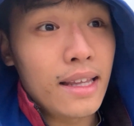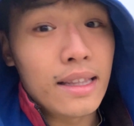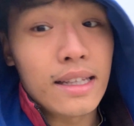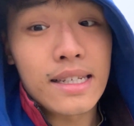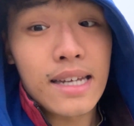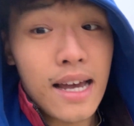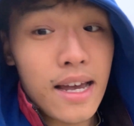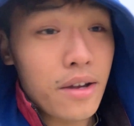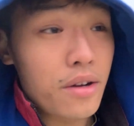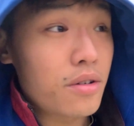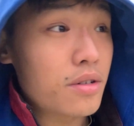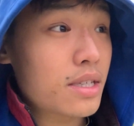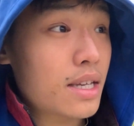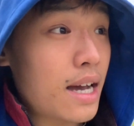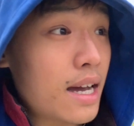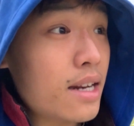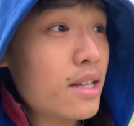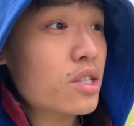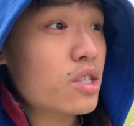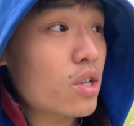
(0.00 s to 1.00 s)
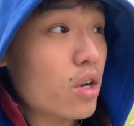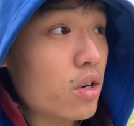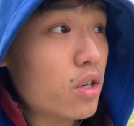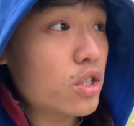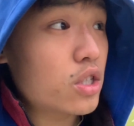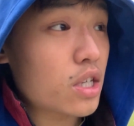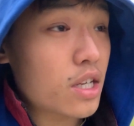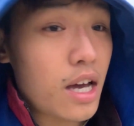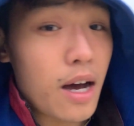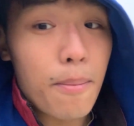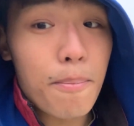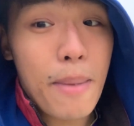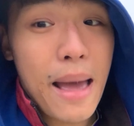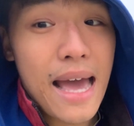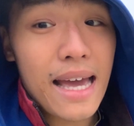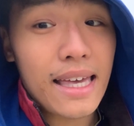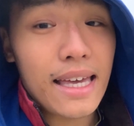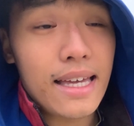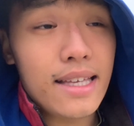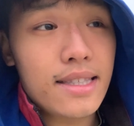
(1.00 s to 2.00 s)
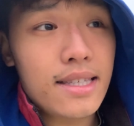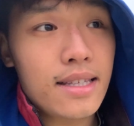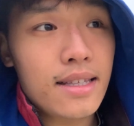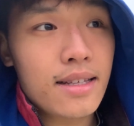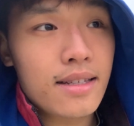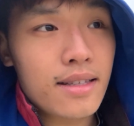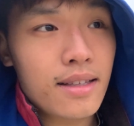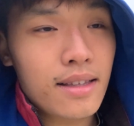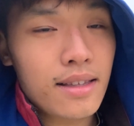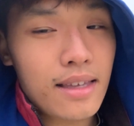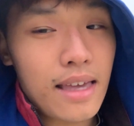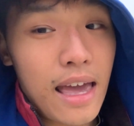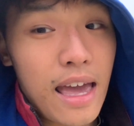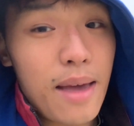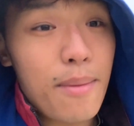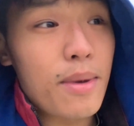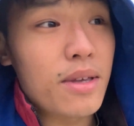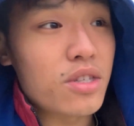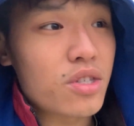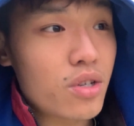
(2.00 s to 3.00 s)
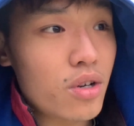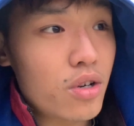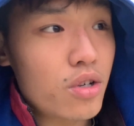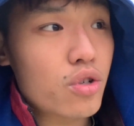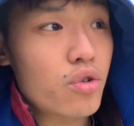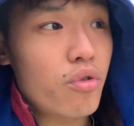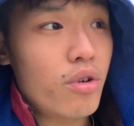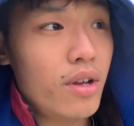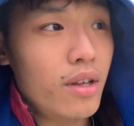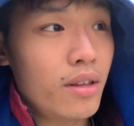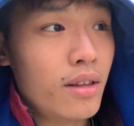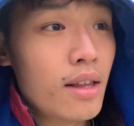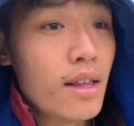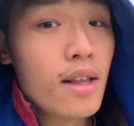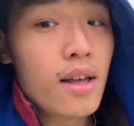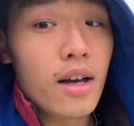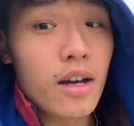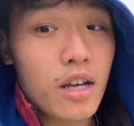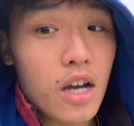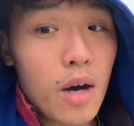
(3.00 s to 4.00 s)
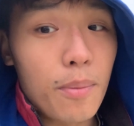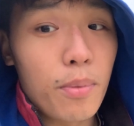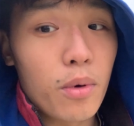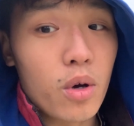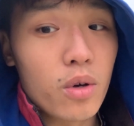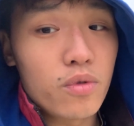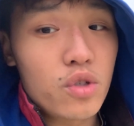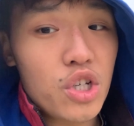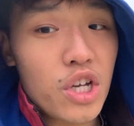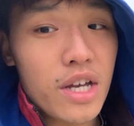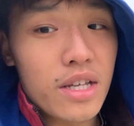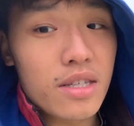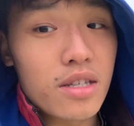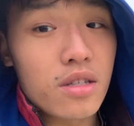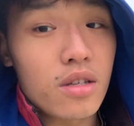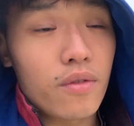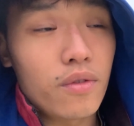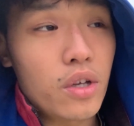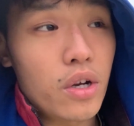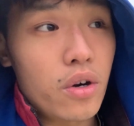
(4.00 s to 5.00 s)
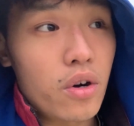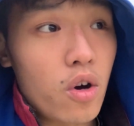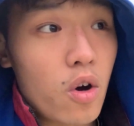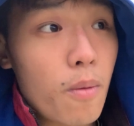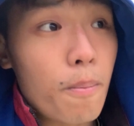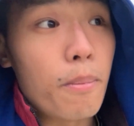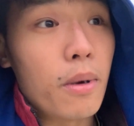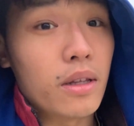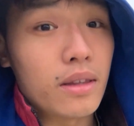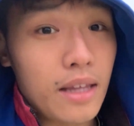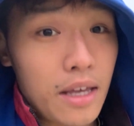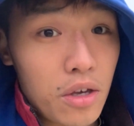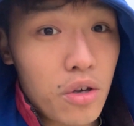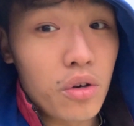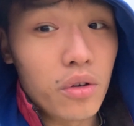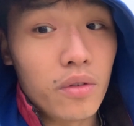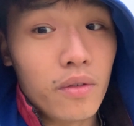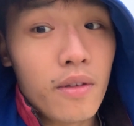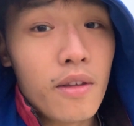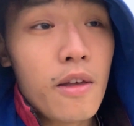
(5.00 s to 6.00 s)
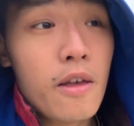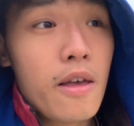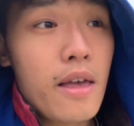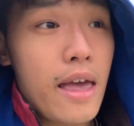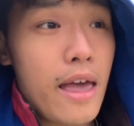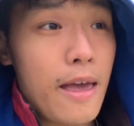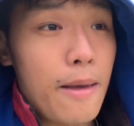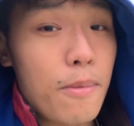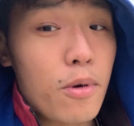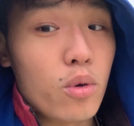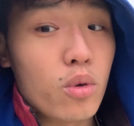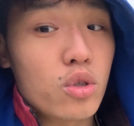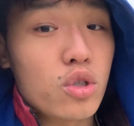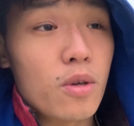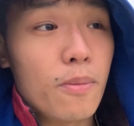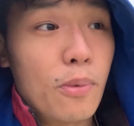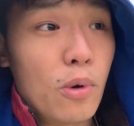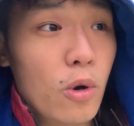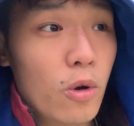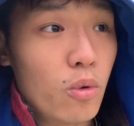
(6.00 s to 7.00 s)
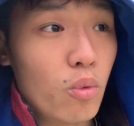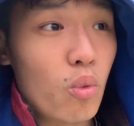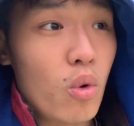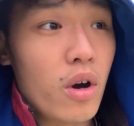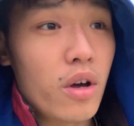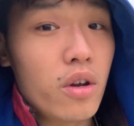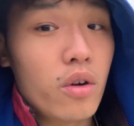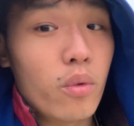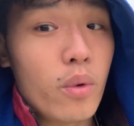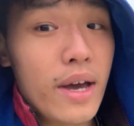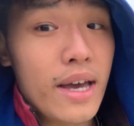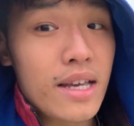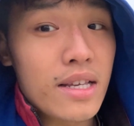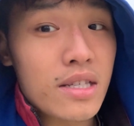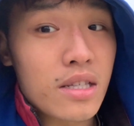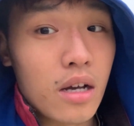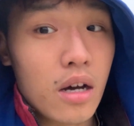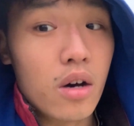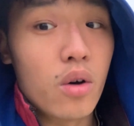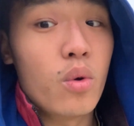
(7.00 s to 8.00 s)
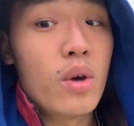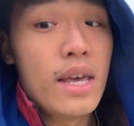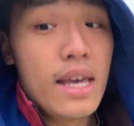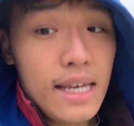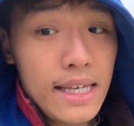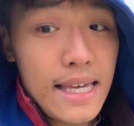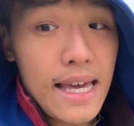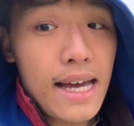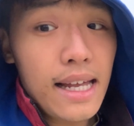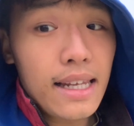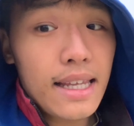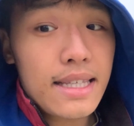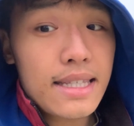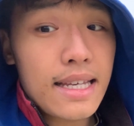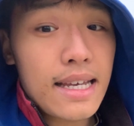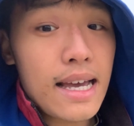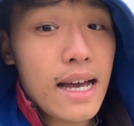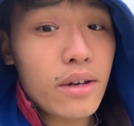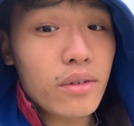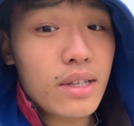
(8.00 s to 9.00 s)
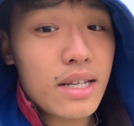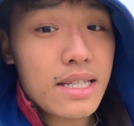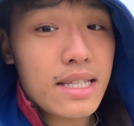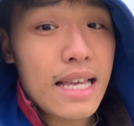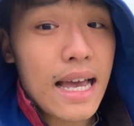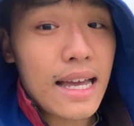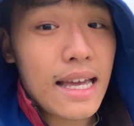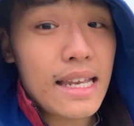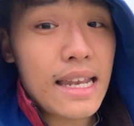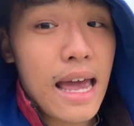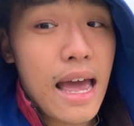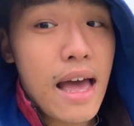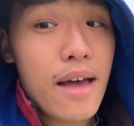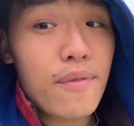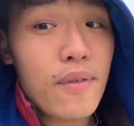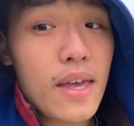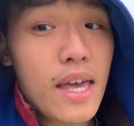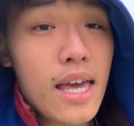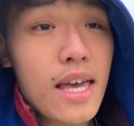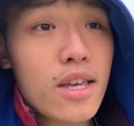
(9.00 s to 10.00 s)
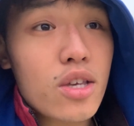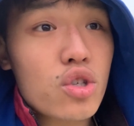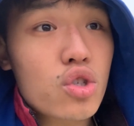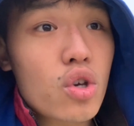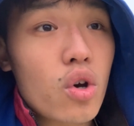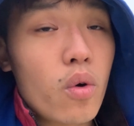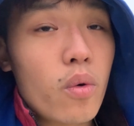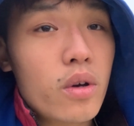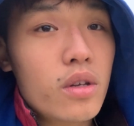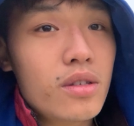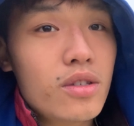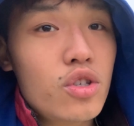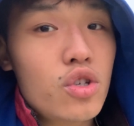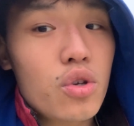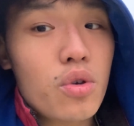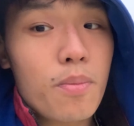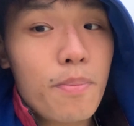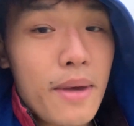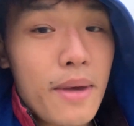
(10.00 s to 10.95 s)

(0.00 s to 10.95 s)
And the Tigers kind of started to come back into the game and started creating a couple of chances of their own, but they couldn't able to put one away. So yeah, let's see how this second half is going to